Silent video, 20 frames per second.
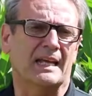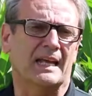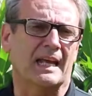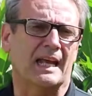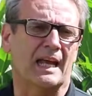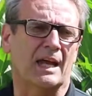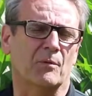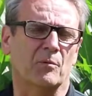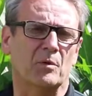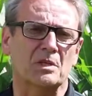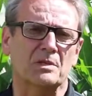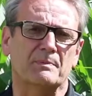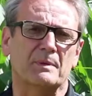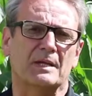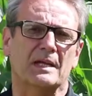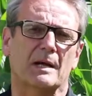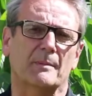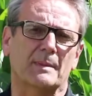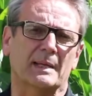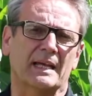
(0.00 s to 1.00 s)
And what's
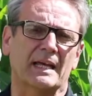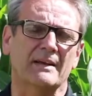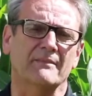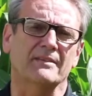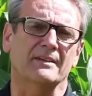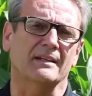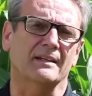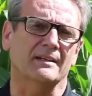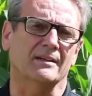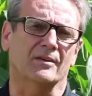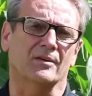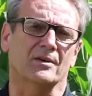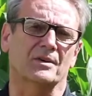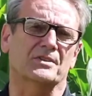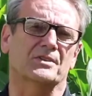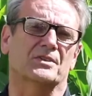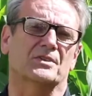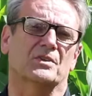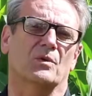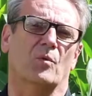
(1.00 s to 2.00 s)
becoming evident, of
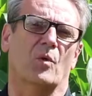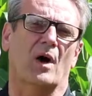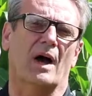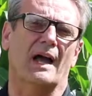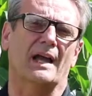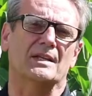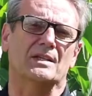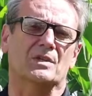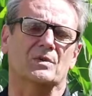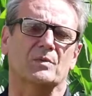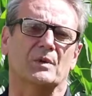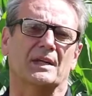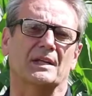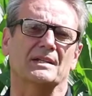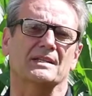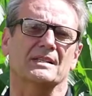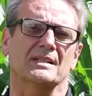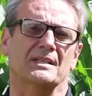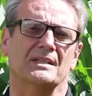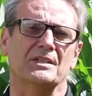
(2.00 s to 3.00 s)
course, is the wide
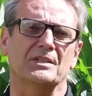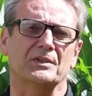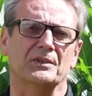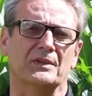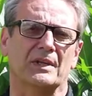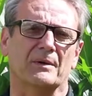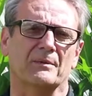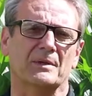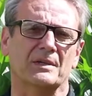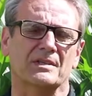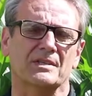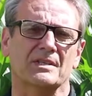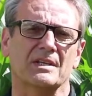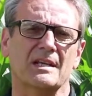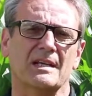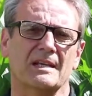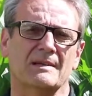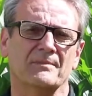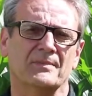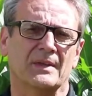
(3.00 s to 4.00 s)
swings in yield that we
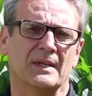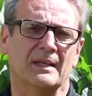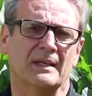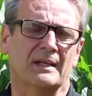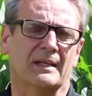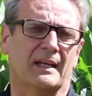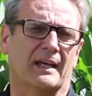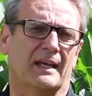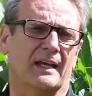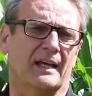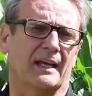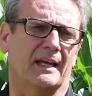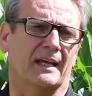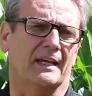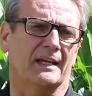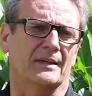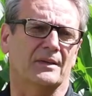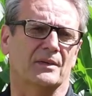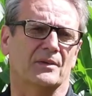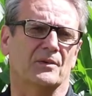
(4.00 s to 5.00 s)
see.
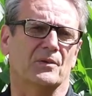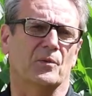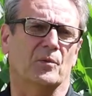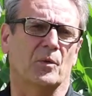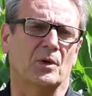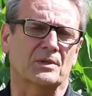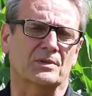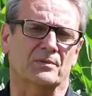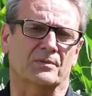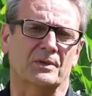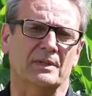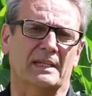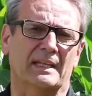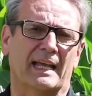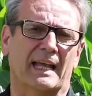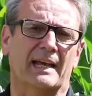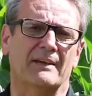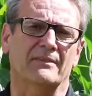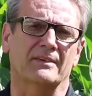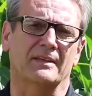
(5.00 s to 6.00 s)
And what's
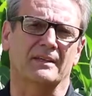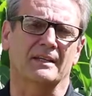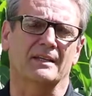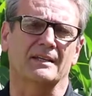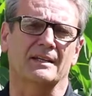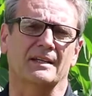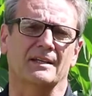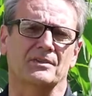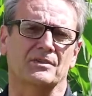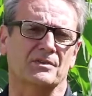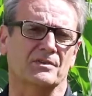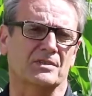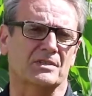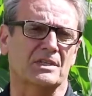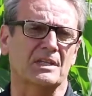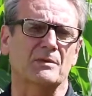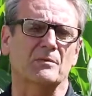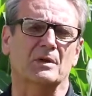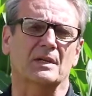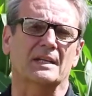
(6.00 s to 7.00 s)
really evident is you
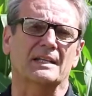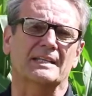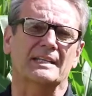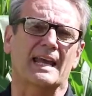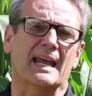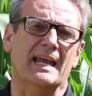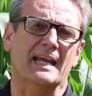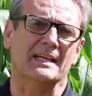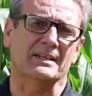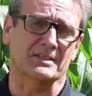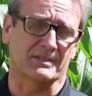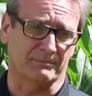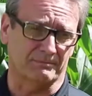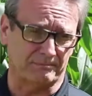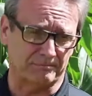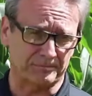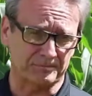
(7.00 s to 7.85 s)
see what it takes